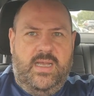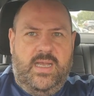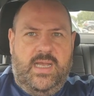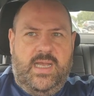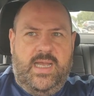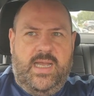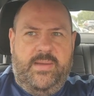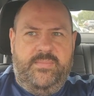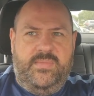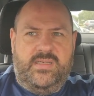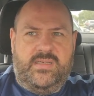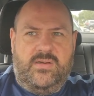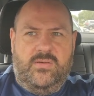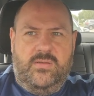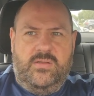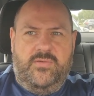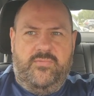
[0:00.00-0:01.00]
It's
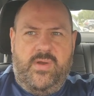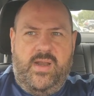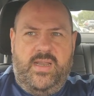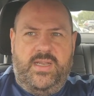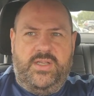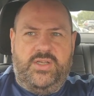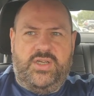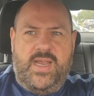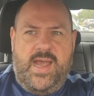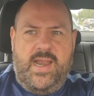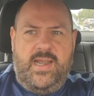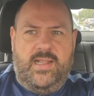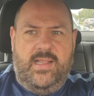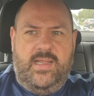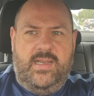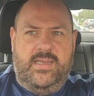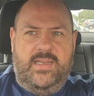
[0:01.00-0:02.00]
called The Running
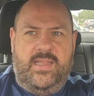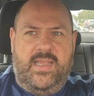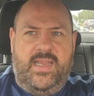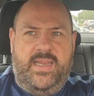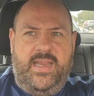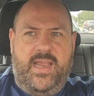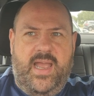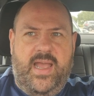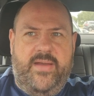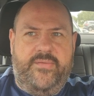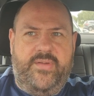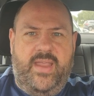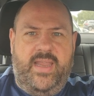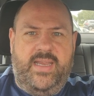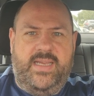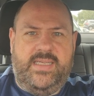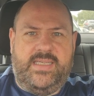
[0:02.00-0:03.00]
Channel, and they have
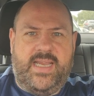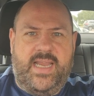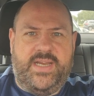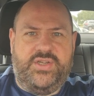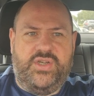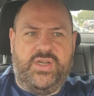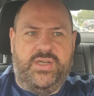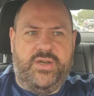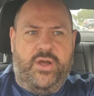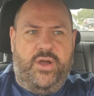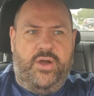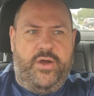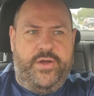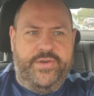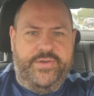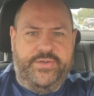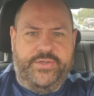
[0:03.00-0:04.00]
a section
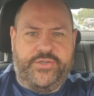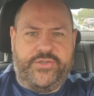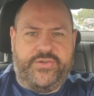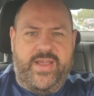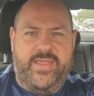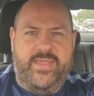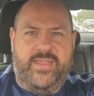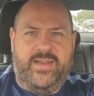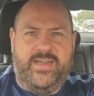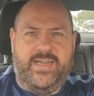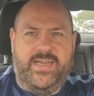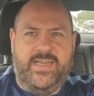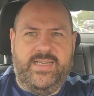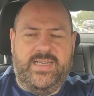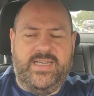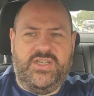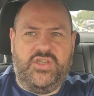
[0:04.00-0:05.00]
on strengthening and
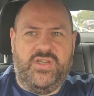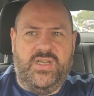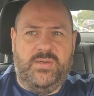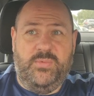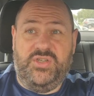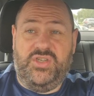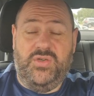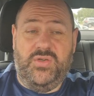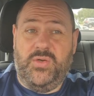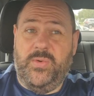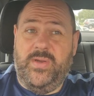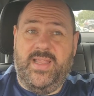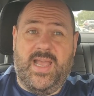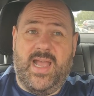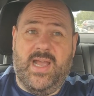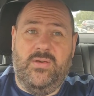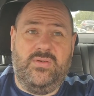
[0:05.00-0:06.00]
conditioning, which you do
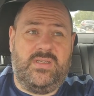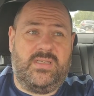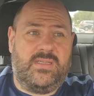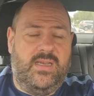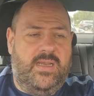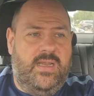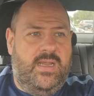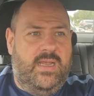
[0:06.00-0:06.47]
in the house.